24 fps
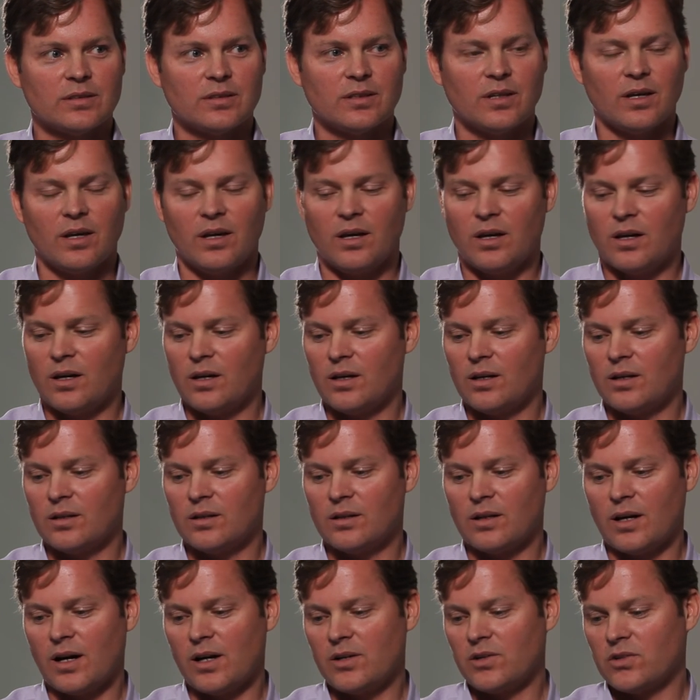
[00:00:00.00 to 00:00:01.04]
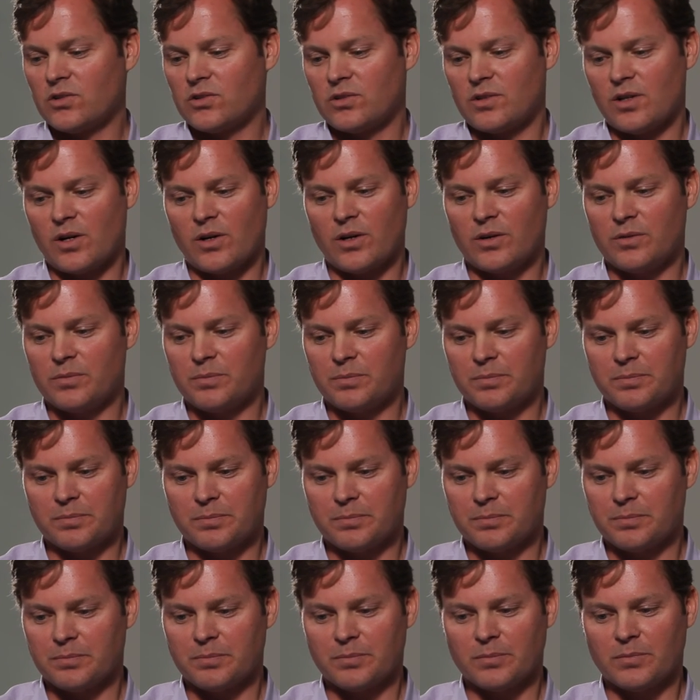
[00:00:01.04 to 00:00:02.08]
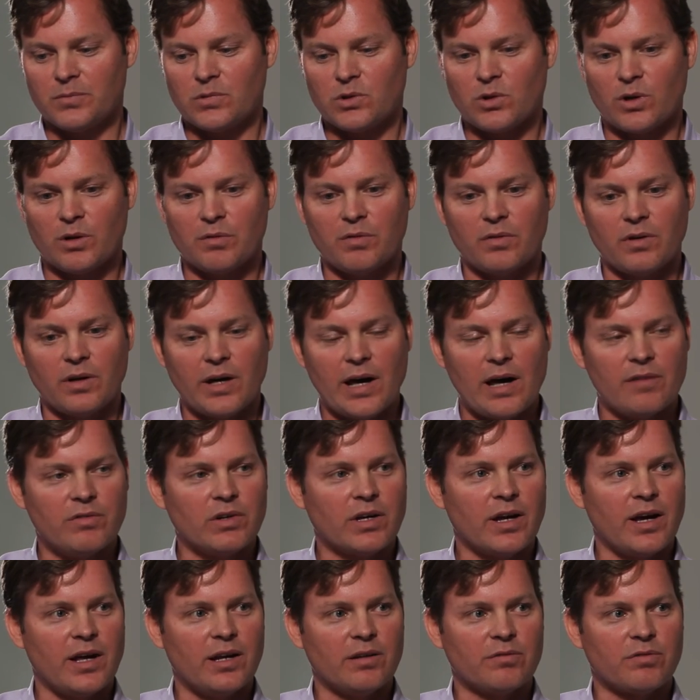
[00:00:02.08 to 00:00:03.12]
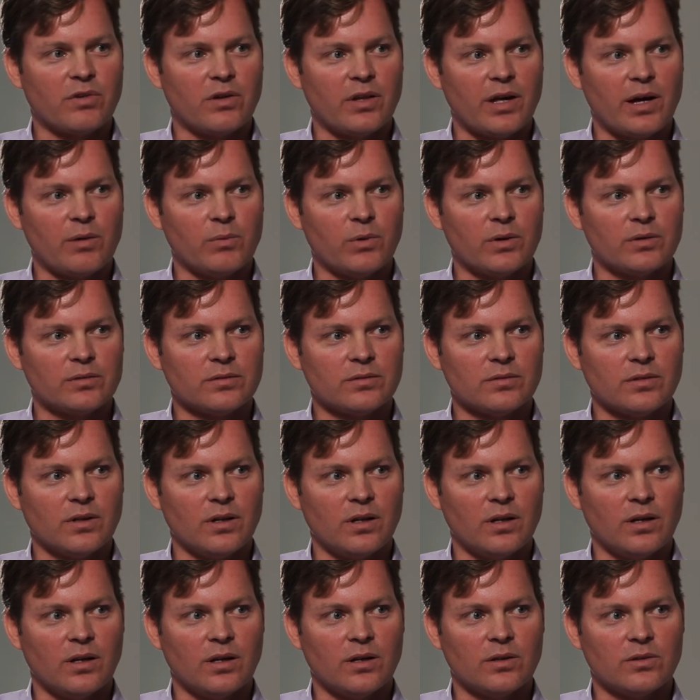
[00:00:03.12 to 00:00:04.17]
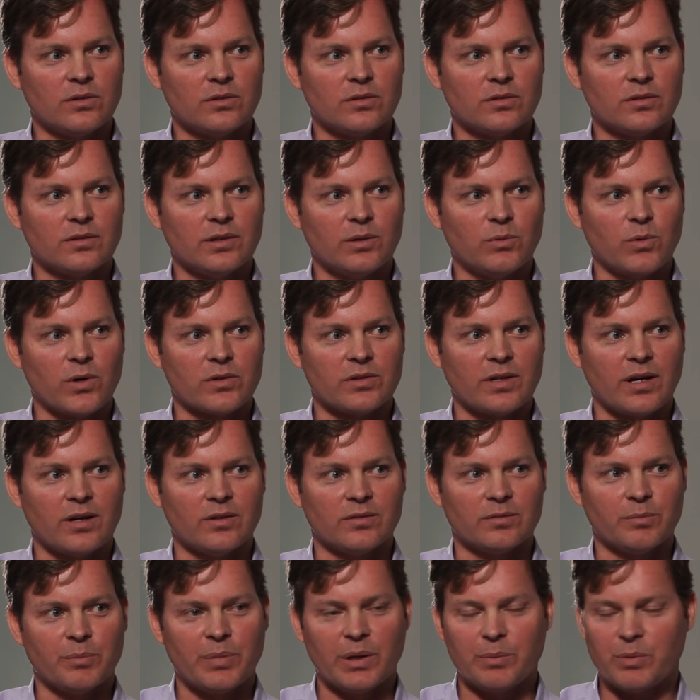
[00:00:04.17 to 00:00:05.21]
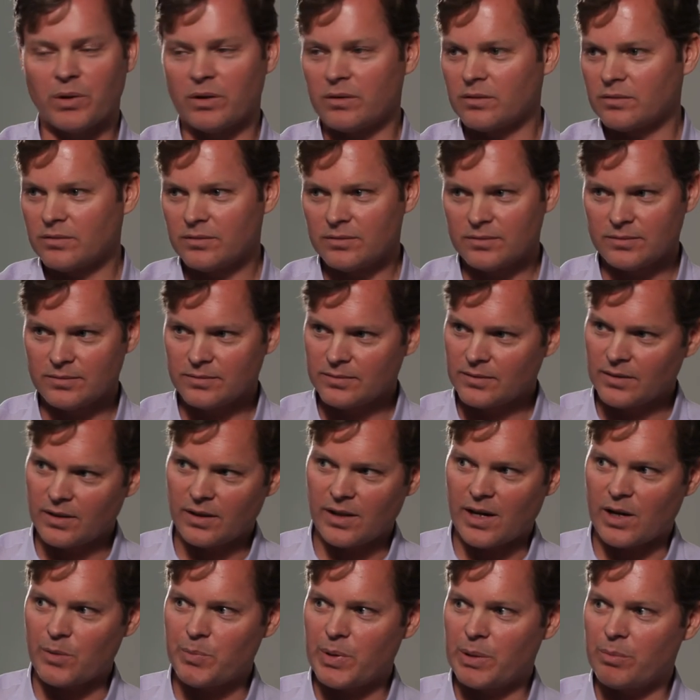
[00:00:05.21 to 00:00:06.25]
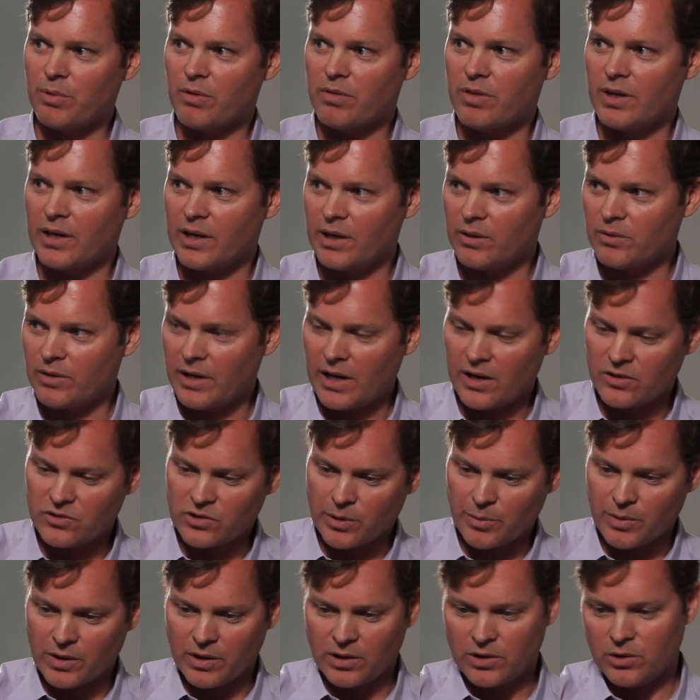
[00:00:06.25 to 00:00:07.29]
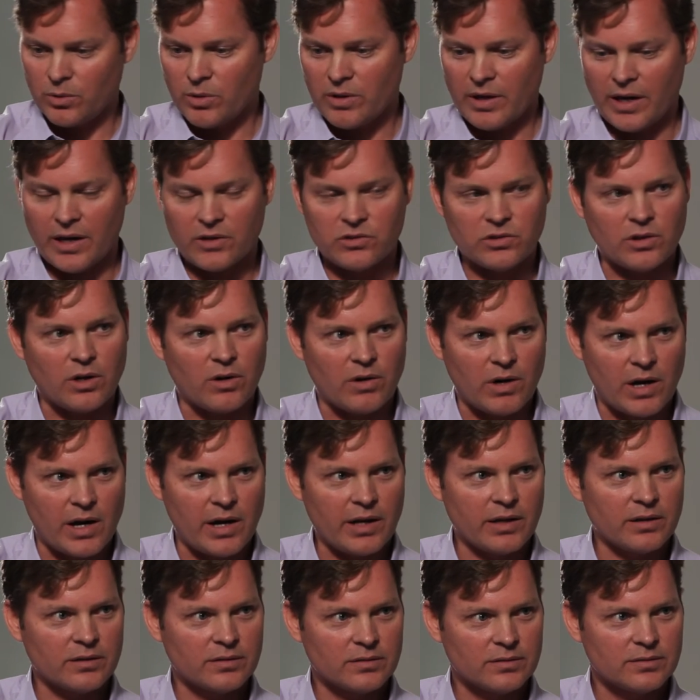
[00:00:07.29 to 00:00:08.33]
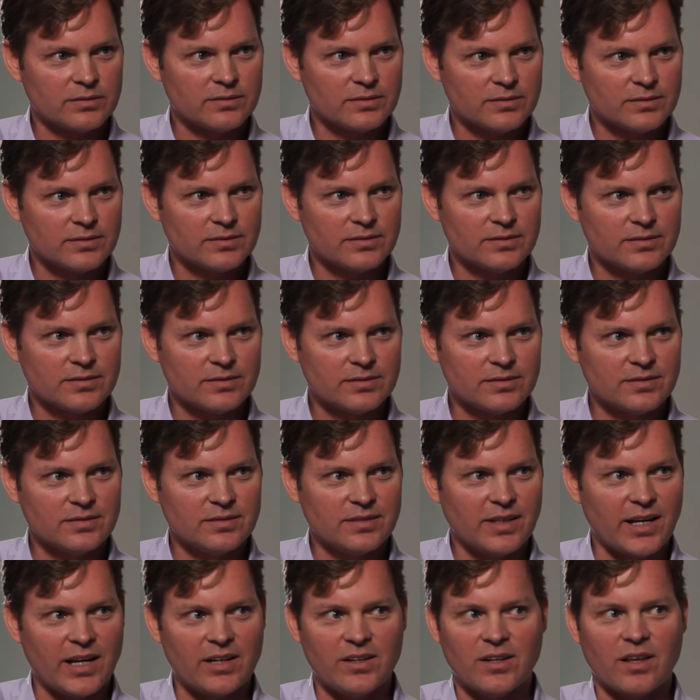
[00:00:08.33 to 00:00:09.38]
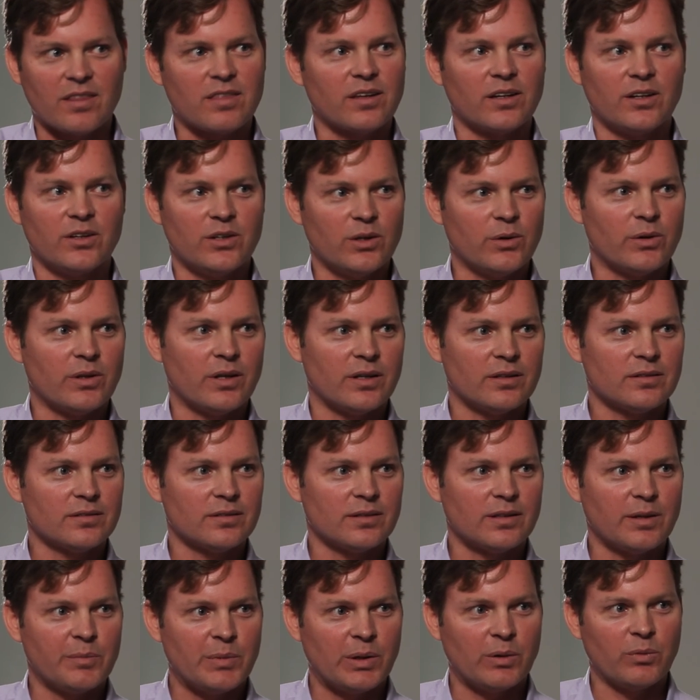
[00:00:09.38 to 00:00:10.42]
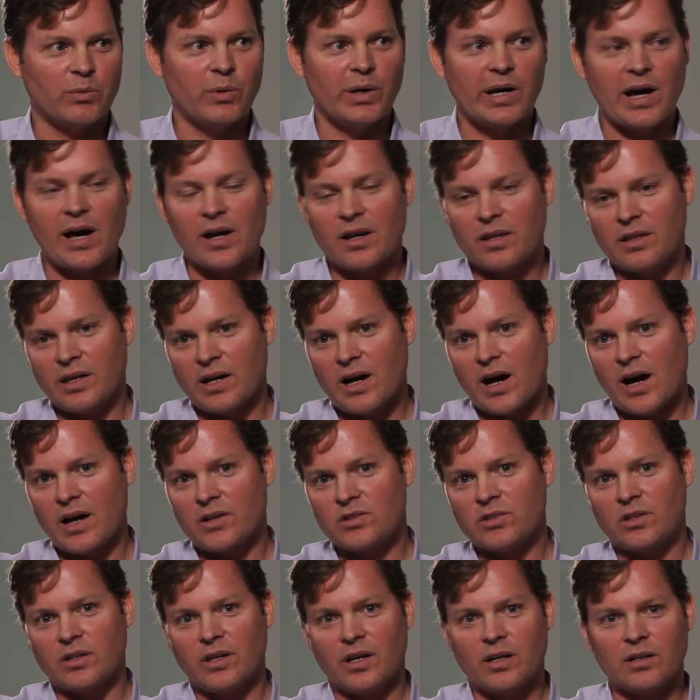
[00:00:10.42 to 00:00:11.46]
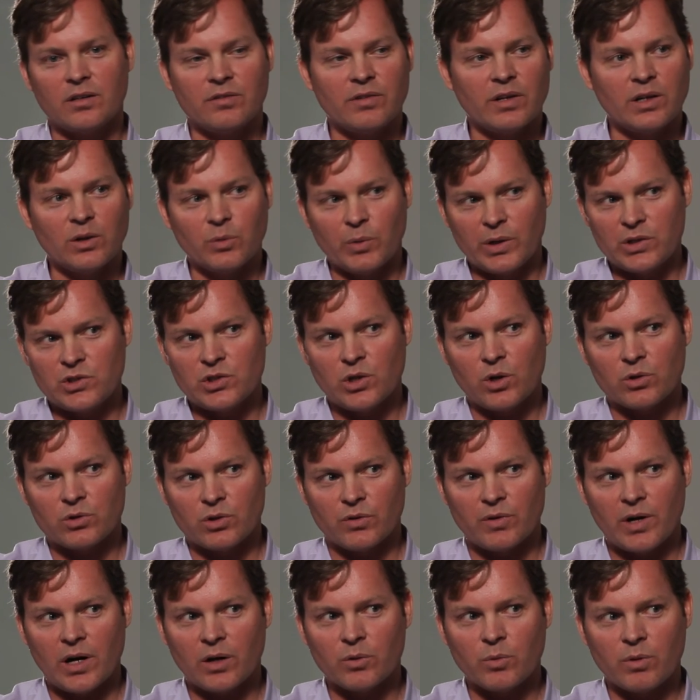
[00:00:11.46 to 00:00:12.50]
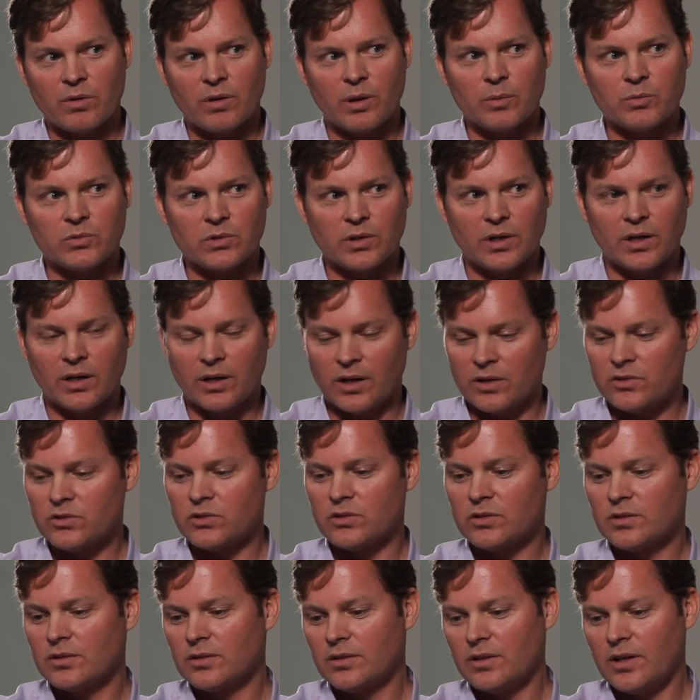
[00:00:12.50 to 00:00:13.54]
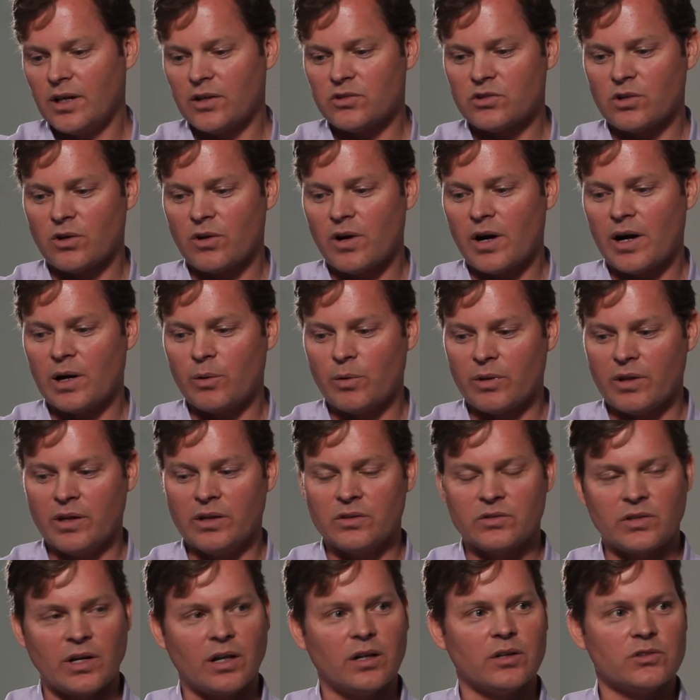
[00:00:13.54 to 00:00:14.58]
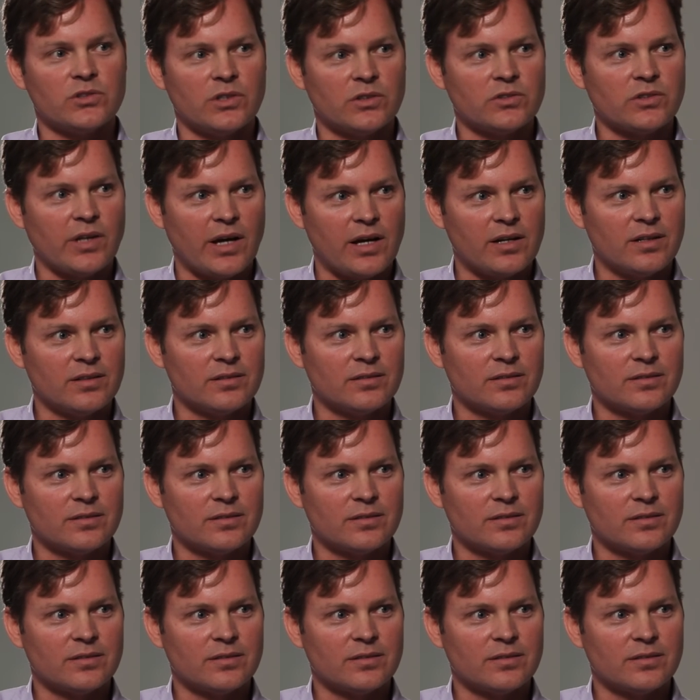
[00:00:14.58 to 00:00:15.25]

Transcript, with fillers: And I just started sort of advocating for that one, and it worked out. People, a lot of people think it had something to do with SRI. Right. It had nothing to do with it. Huh. We added the I to the end of it, and we joked around with them saying it's SRI with intelligence added.